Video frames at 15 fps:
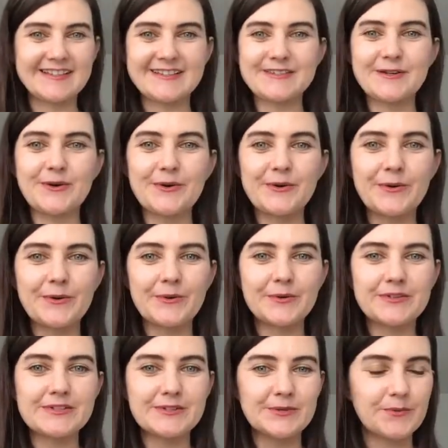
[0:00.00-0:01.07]

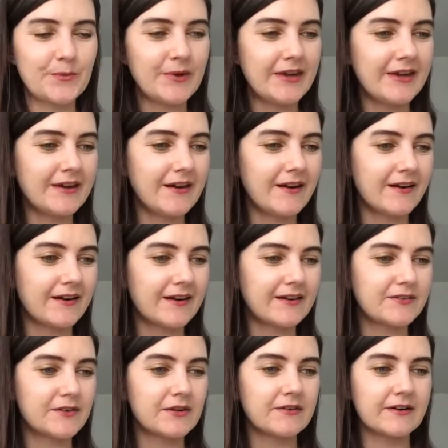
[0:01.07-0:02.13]
So we
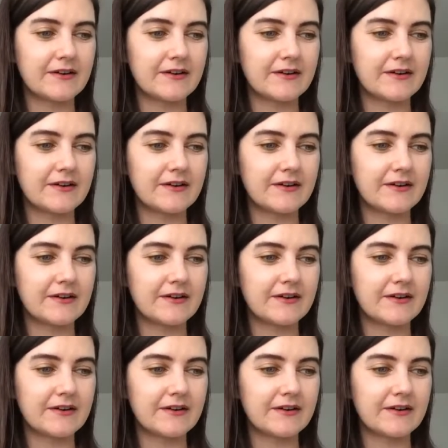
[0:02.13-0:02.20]
are